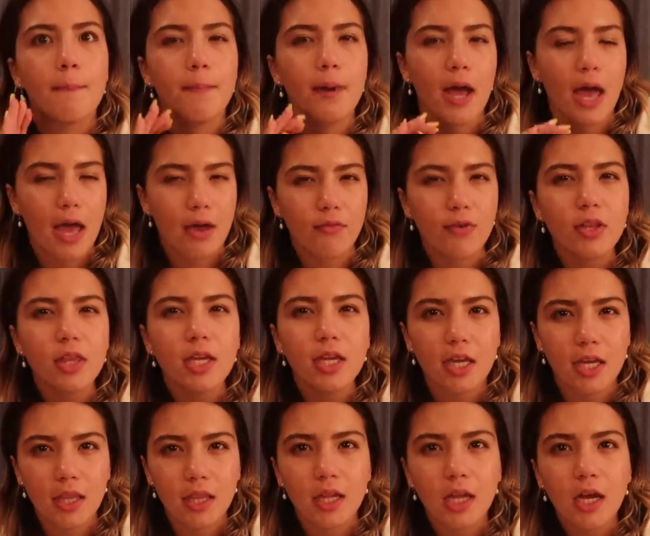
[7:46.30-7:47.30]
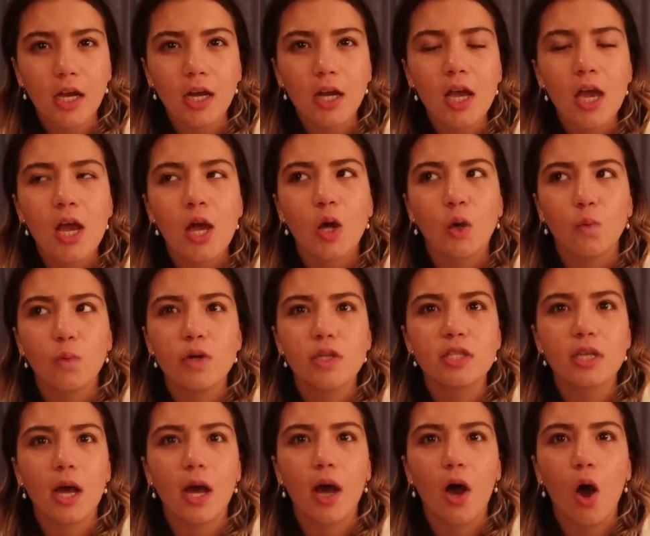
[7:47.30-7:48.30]
But everything in there
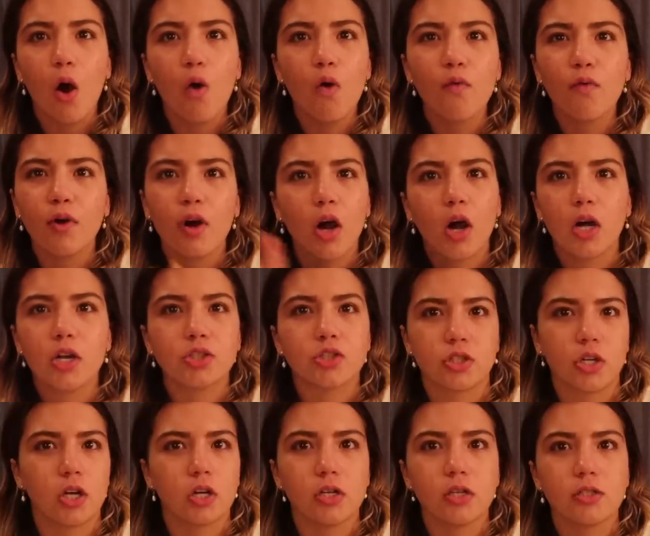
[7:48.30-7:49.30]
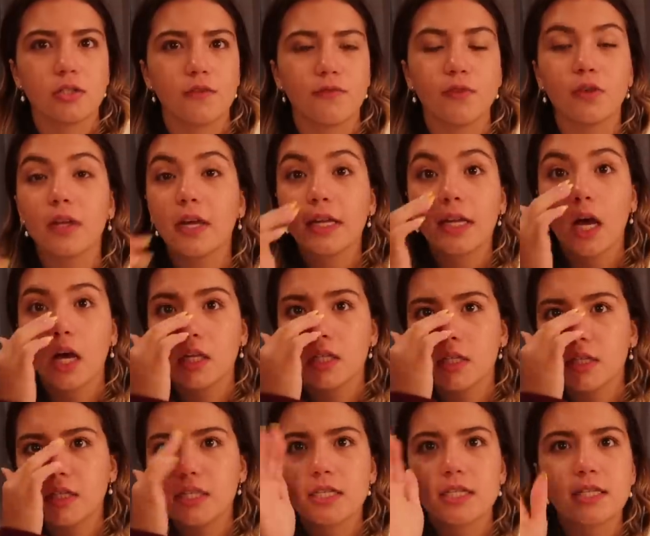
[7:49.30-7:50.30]
was over a hundred dollars for, like,
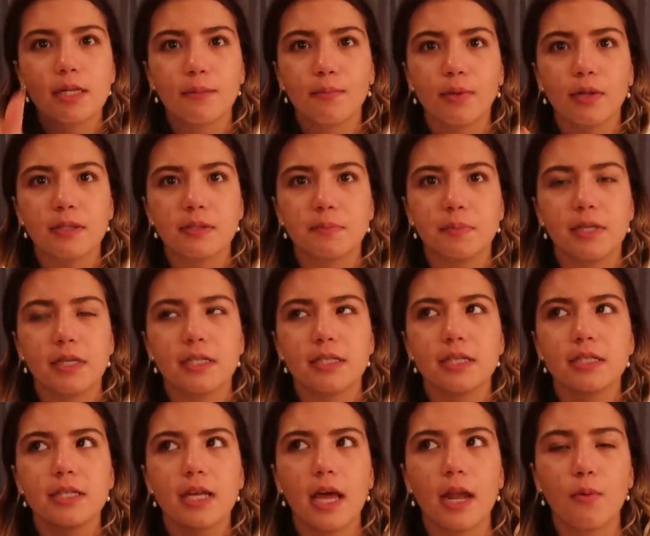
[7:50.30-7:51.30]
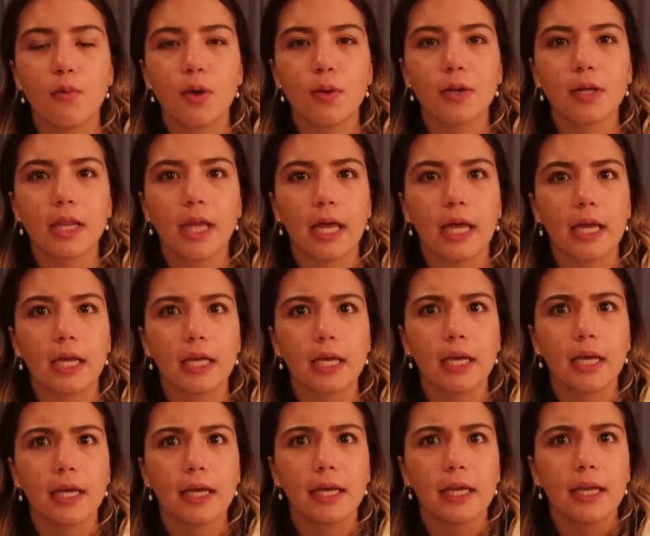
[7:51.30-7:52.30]
the simplest pieces. And we were like,
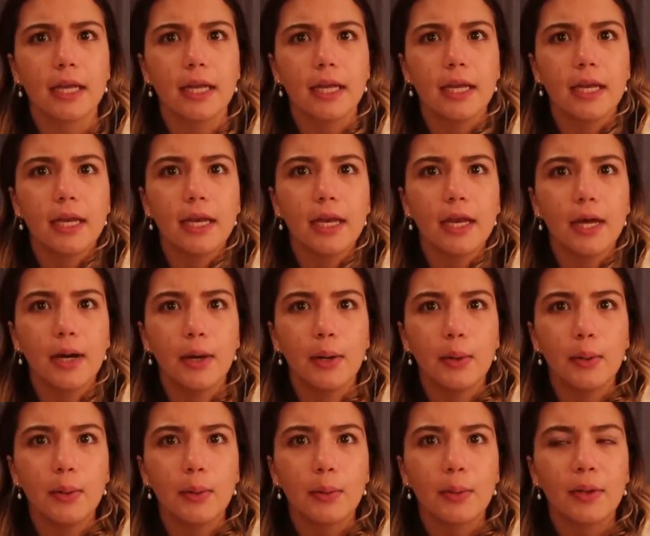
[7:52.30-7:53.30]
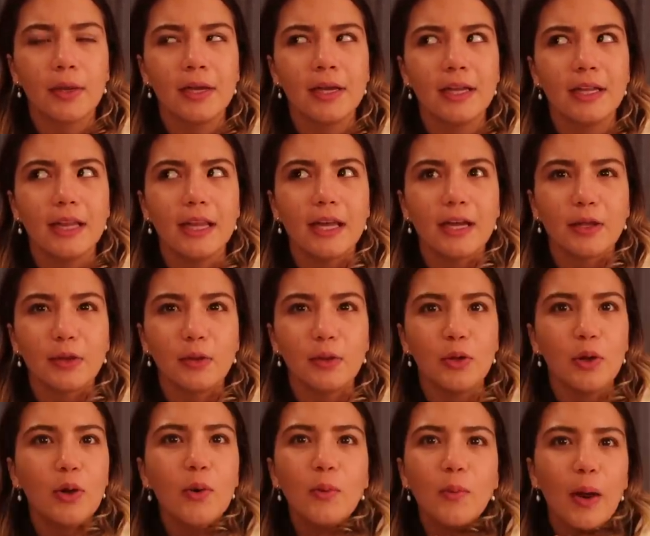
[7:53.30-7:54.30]
no. Like,
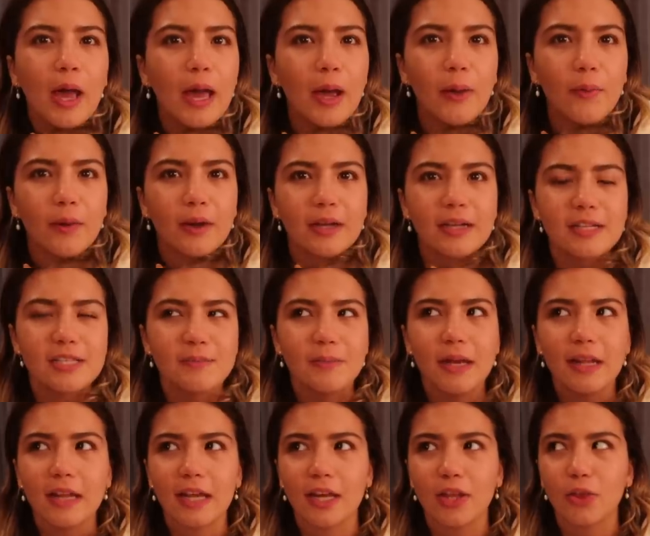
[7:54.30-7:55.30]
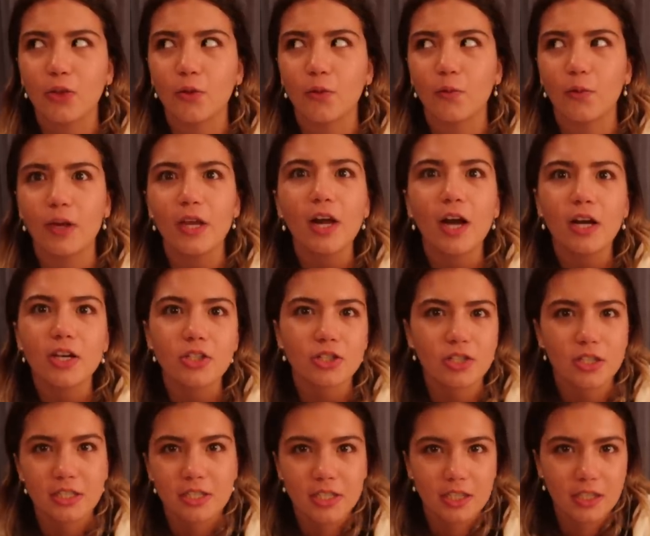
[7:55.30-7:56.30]
no way we're gonna spend like three
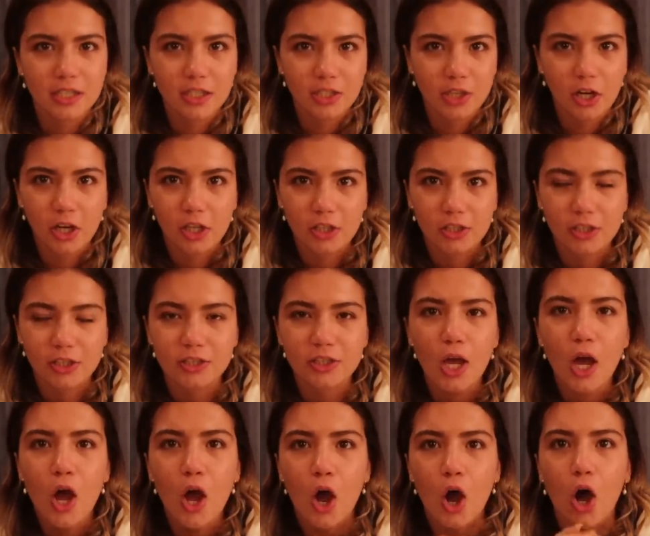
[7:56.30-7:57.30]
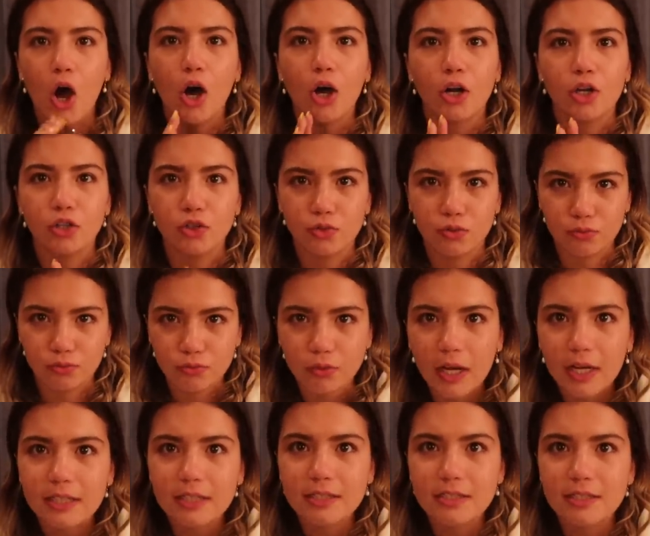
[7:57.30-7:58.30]
hundred and something dollars on a
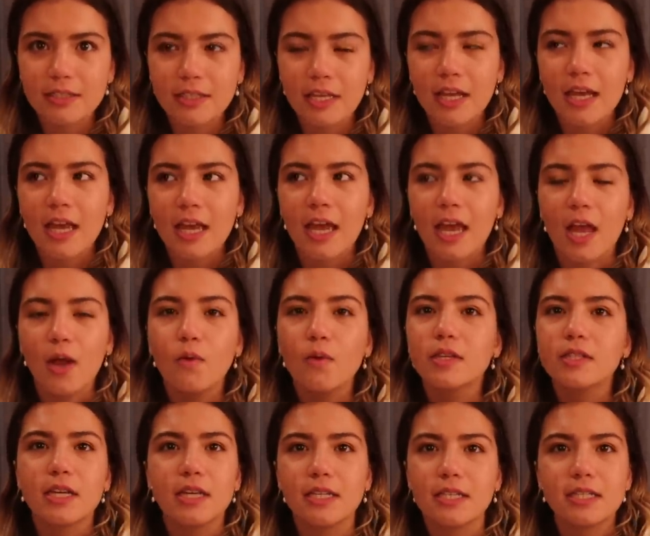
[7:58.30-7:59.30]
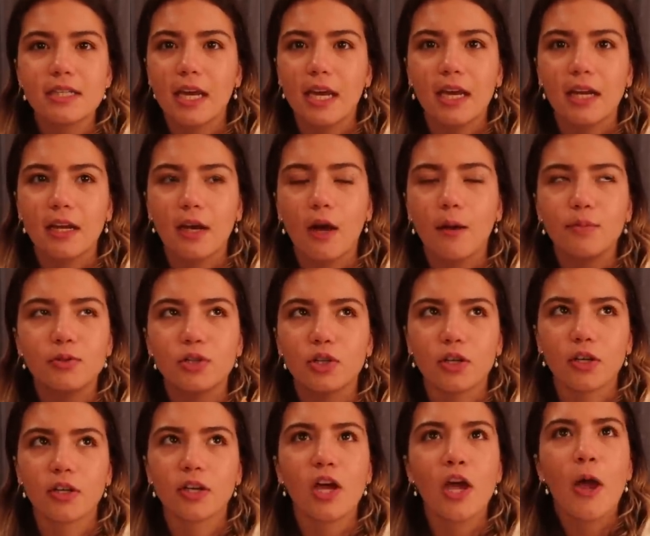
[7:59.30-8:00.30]
dress. It was insane, absurd.